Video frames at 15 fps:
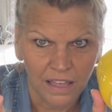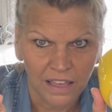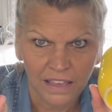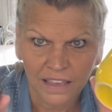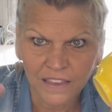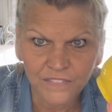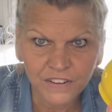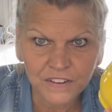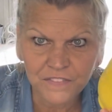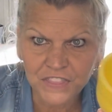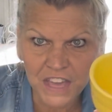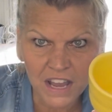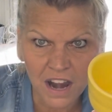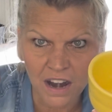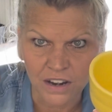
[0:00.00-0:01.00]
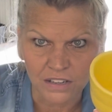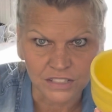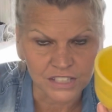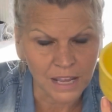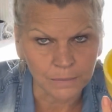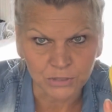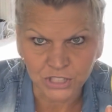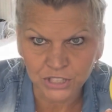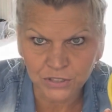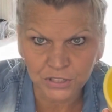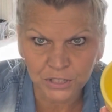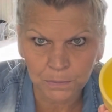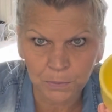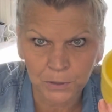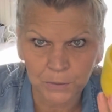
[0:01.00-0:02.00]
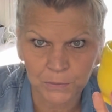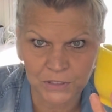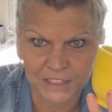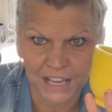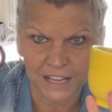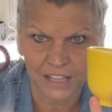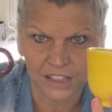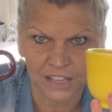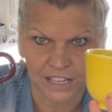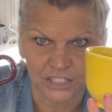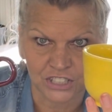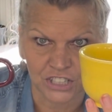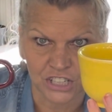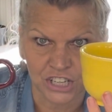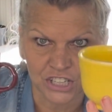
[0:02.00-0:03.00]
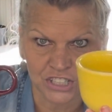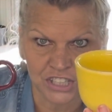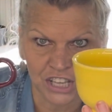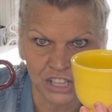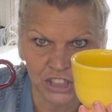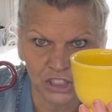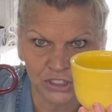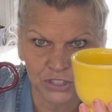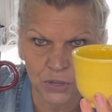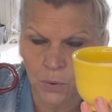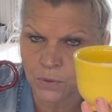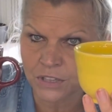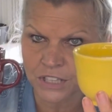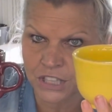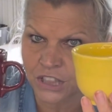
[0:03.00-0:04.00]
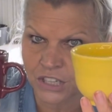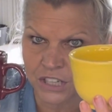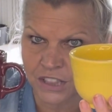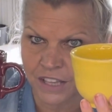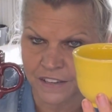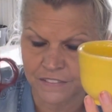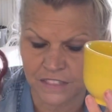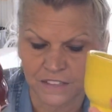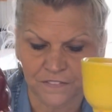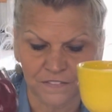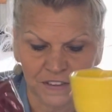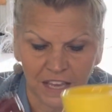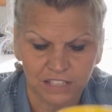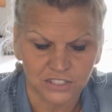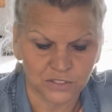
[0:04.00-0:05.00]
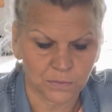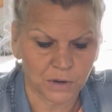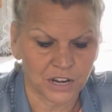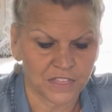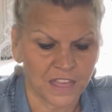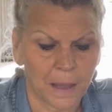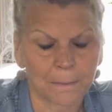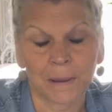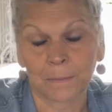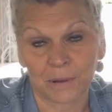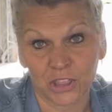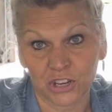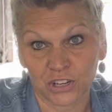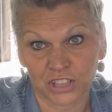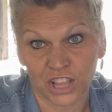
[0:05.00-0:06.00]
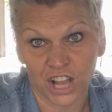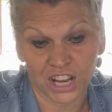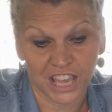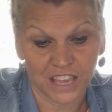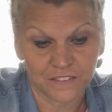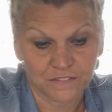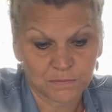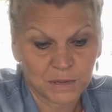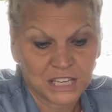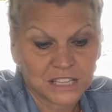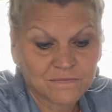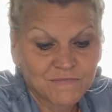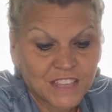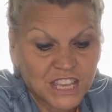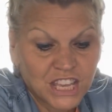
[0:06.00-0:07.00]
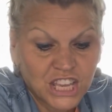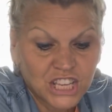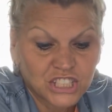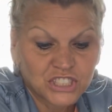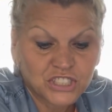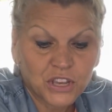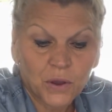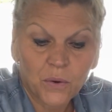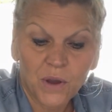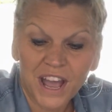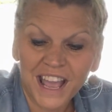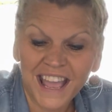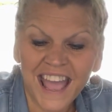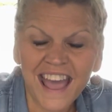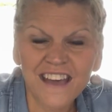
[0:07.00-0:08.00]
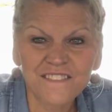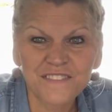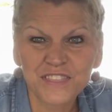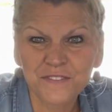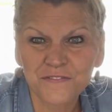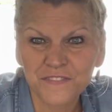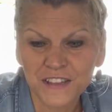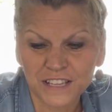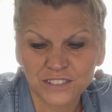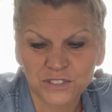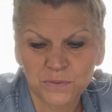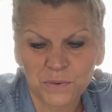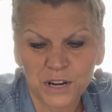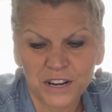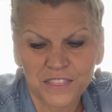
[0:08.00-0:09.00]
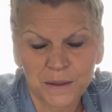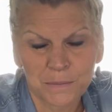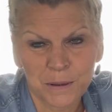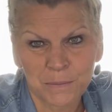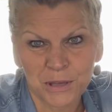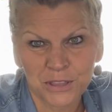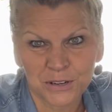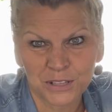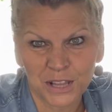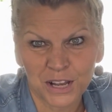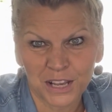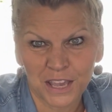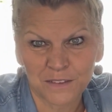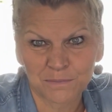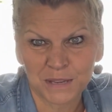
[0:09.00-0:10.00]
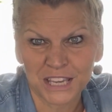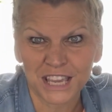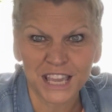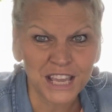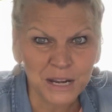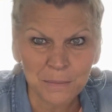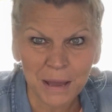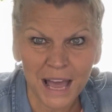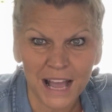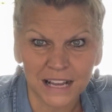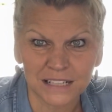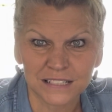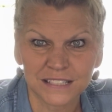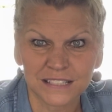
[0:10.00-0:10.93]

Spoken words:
Even if they aren't, I'm still gonna put them with that collection because they totally look like the Fiestaware that my mother-in-law gave me. So I have the Fiestaware that my mother-in-law gave me in a box